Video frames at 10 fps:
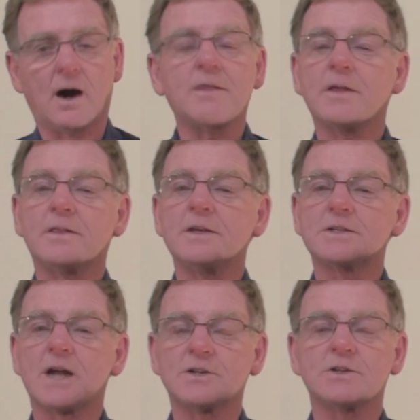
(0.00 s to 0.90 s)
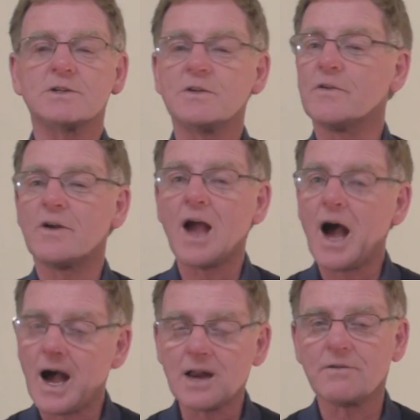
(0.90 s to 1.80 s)
I think this touches the very
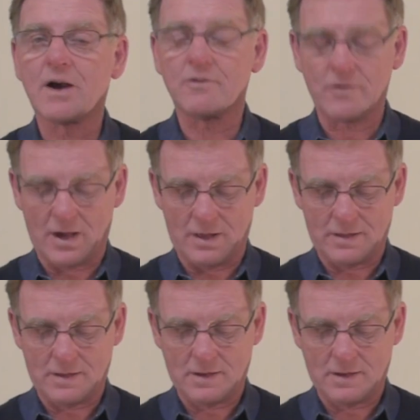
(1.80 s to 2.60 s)
heart of our faith.